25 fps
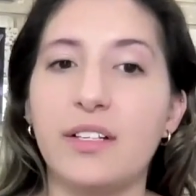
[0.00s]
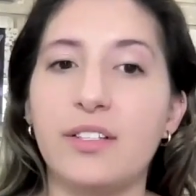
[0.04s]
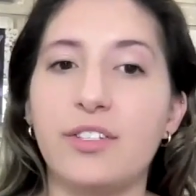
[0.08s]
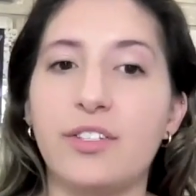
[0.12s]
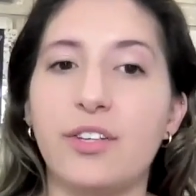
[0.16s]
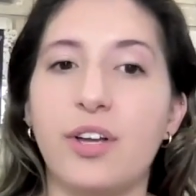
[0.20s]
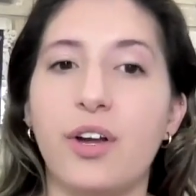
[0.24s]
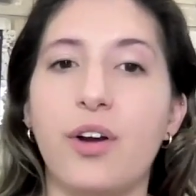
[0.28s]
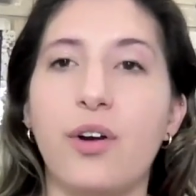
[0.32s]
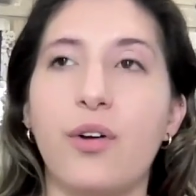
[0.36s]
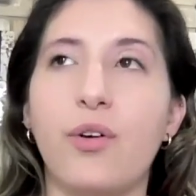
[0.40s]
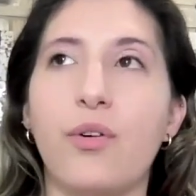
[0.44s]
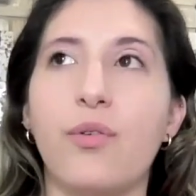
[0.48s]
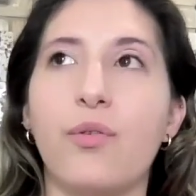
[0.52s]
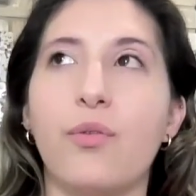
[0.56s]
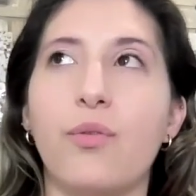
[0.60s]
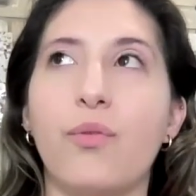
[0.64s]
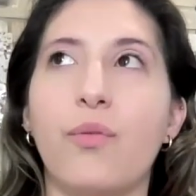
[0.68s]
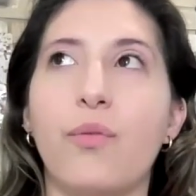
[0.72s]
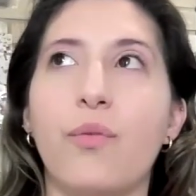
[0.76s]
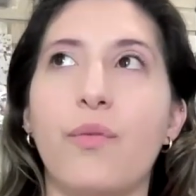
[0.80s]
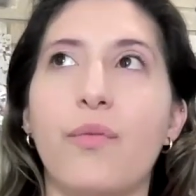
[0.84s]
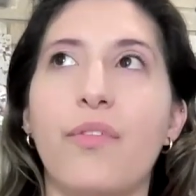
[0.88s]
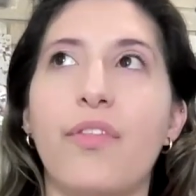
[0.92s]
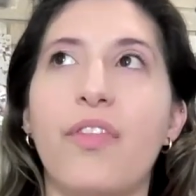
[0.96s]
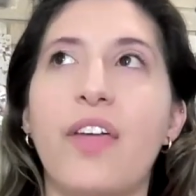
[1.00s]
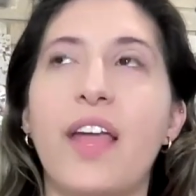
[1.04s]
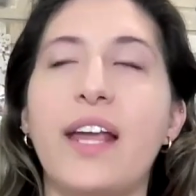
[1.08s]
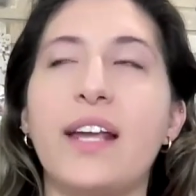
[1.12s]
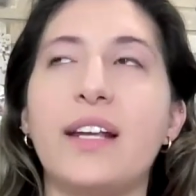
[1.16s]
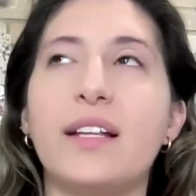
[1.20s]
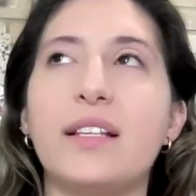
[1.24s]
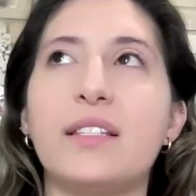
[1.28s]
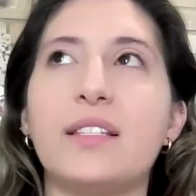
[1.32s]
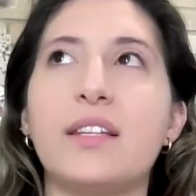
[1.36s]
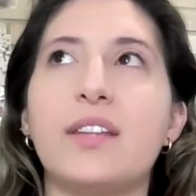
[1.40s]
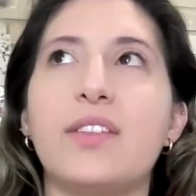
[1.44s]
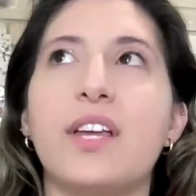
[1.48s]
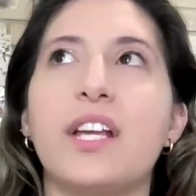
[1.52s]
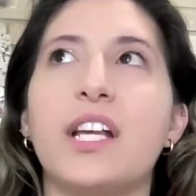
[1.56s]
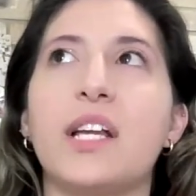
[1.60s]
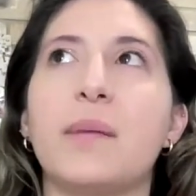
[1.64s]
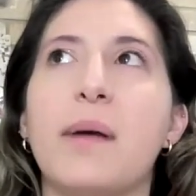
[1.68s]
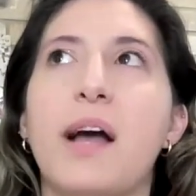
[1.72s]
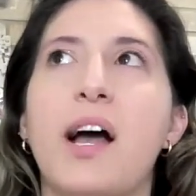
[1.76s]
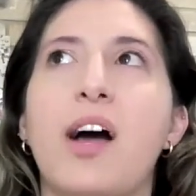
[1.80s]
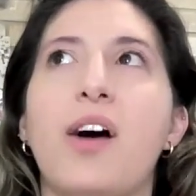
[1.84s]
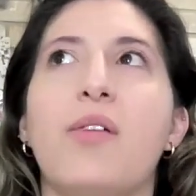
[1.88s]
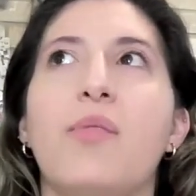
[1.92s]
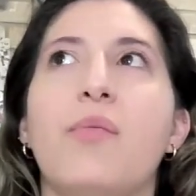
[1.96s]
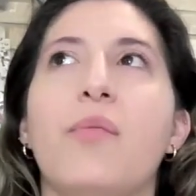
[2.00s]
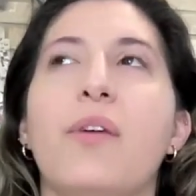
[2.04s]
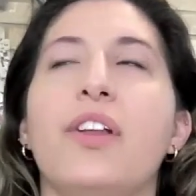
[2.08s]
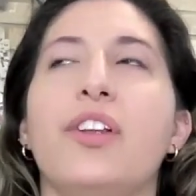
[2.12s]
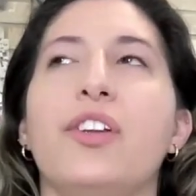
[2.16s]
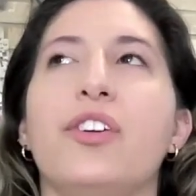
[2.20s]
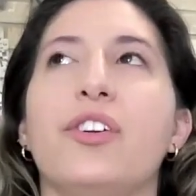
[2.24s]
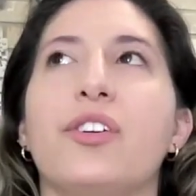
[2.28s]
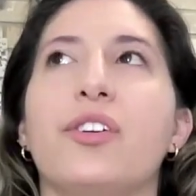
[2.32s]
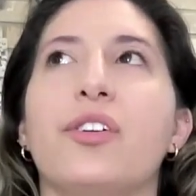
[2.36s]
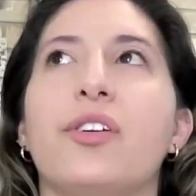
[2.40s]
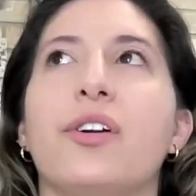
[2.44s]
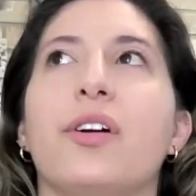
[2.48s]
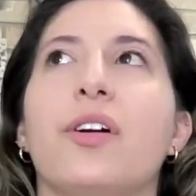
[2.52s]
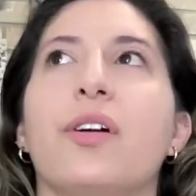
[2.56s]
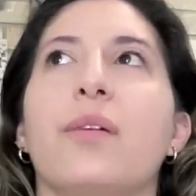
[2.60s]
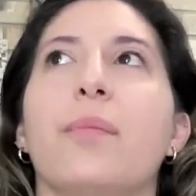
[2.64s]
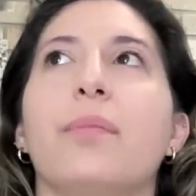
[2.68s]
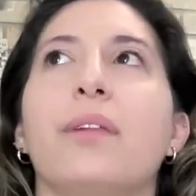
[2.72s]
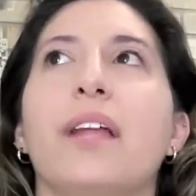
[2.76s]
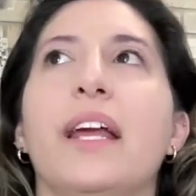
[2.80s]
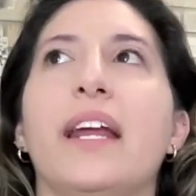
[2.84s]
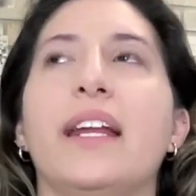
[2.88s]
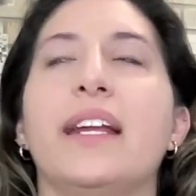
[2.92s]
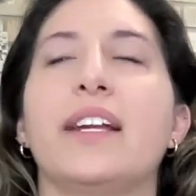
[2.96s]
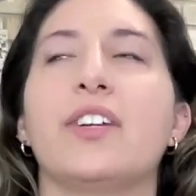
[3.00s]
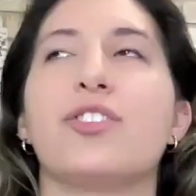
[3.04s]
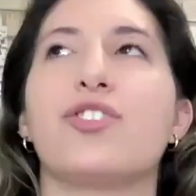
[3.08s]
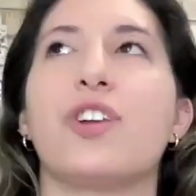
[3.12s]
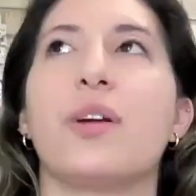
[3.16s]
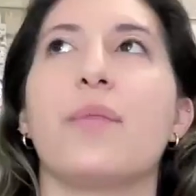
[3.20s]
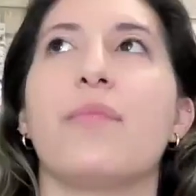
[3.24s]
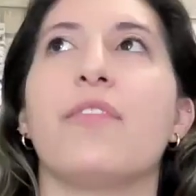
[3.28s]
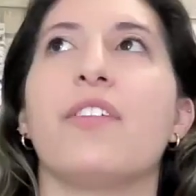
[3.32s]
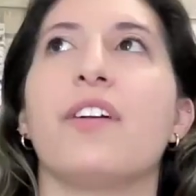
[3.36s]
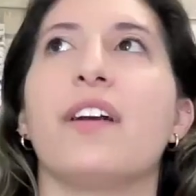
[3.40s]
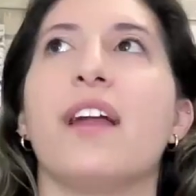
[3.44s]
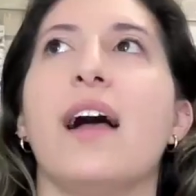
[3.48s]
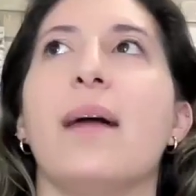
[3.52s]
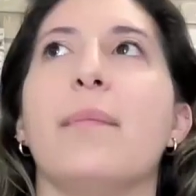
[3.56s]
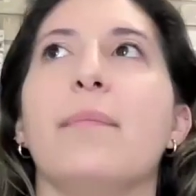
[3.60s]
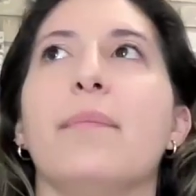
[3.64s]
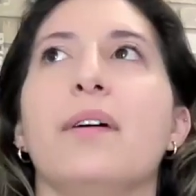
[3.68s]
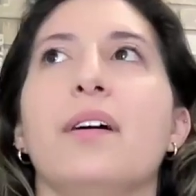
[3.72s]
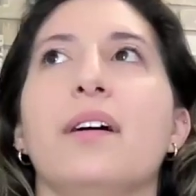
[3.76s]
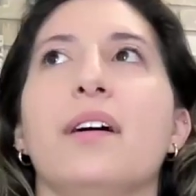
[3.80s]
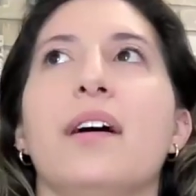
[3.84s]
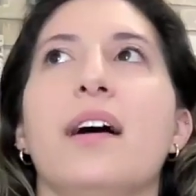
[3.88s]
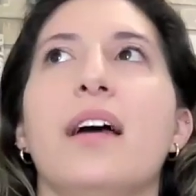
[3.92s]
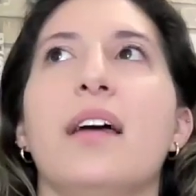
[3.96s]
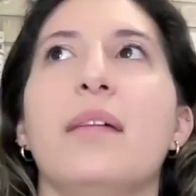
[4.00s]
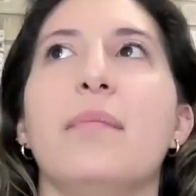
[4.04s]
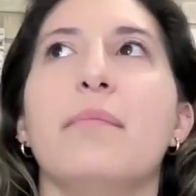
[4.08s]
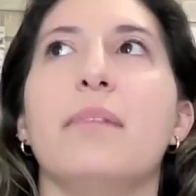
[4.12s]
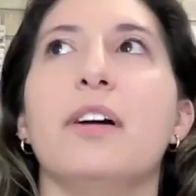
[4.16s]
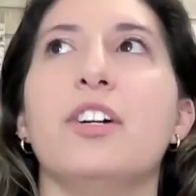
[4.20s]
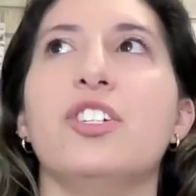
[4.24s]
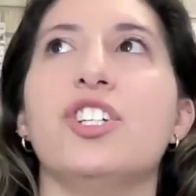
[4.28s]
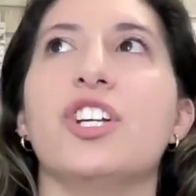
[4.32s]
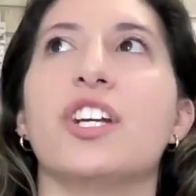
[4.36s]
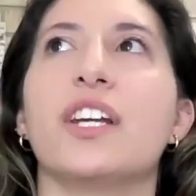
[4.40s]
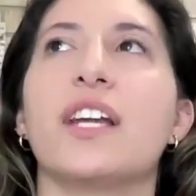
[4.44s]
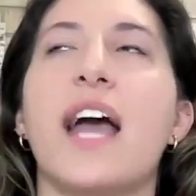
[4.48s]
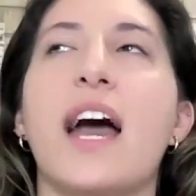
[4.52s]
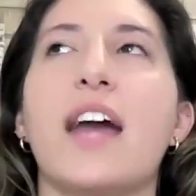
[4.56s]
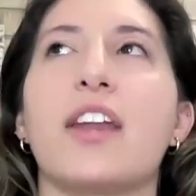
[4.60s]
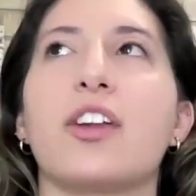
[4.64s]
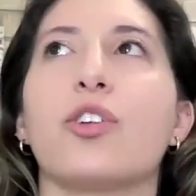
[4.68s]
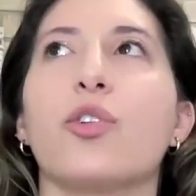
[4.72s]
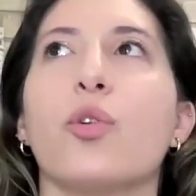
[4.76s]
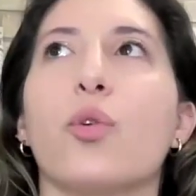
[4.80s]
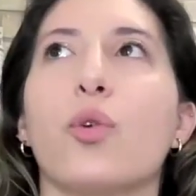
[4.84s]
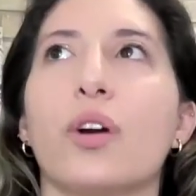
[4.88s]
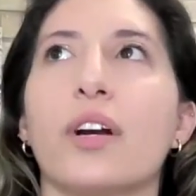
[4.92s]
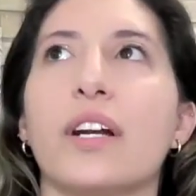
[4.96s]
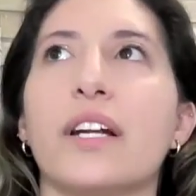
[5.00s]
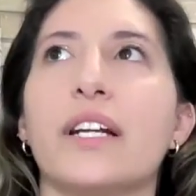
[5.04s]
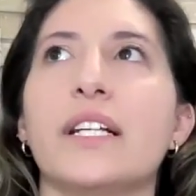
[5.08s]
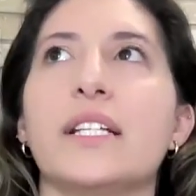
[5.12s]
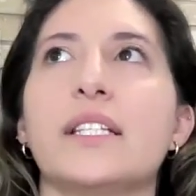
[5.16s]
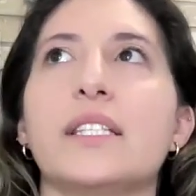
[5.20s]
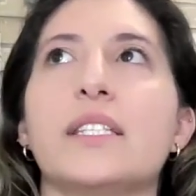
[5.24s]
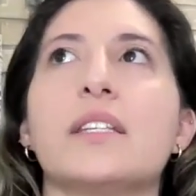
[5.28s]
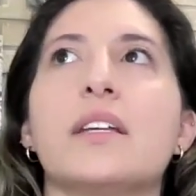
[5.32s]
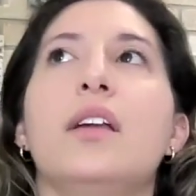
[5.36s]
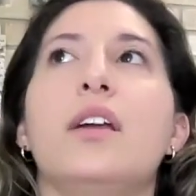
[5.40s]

So things to think about when you're planning a trip for Napa and budget categories.